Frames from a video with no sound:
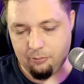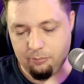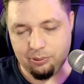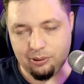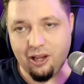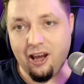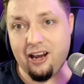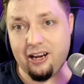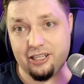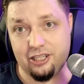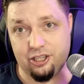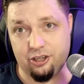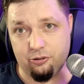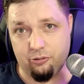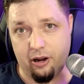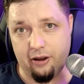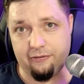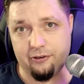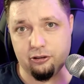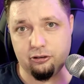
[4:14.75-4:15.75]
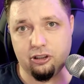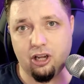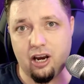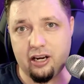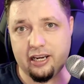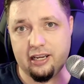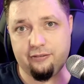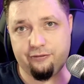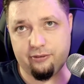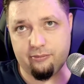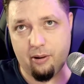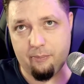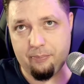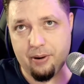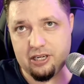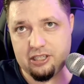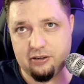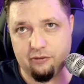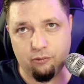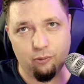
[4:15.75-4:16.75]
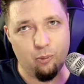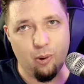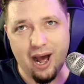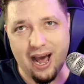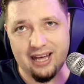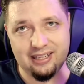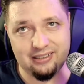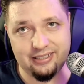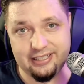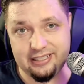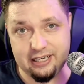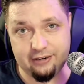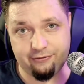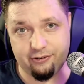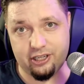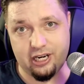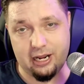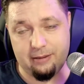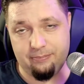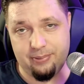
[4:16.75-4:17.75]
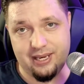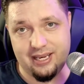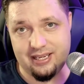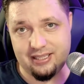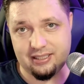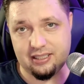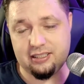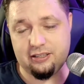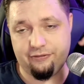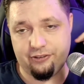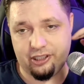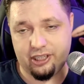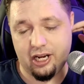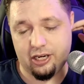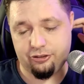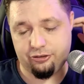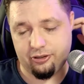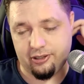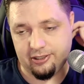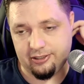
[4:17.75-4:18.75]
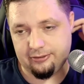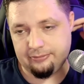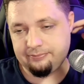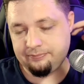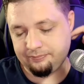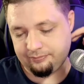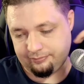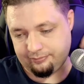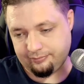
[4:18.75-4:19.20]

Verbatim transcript: block you if you log in from a bunch of wildly different IPs in different countries.